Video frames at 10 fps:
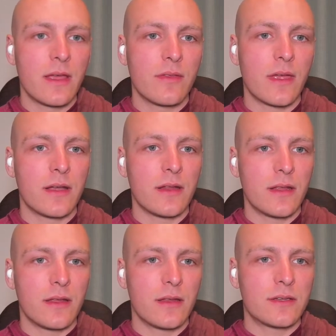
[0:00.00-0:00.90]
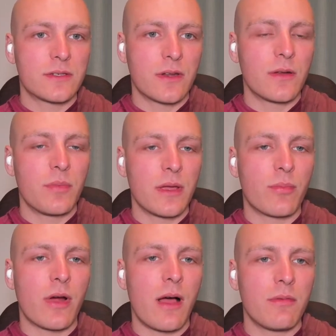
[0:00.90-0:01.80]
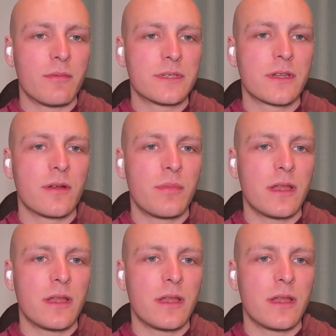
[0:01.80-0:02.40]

then it's going to be a problem. It's going to be an